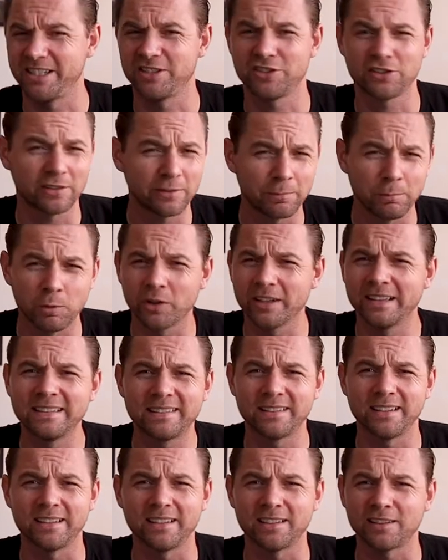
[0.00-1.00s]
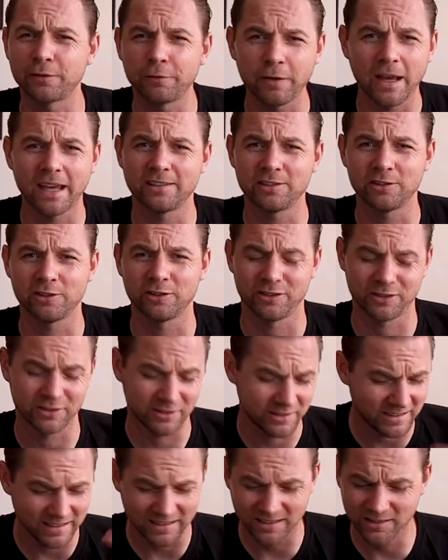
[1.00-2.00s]
It's just more instant, it's faster,
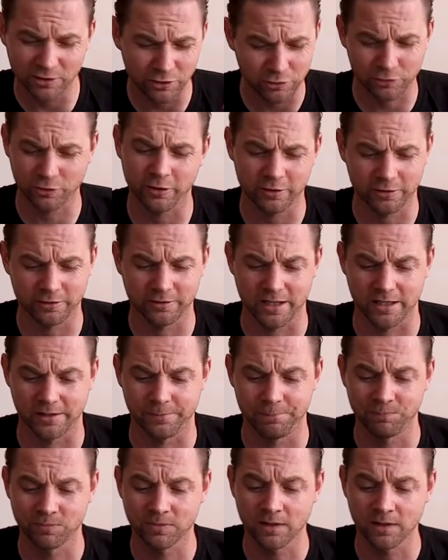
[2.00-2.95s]
it's easier turnaround.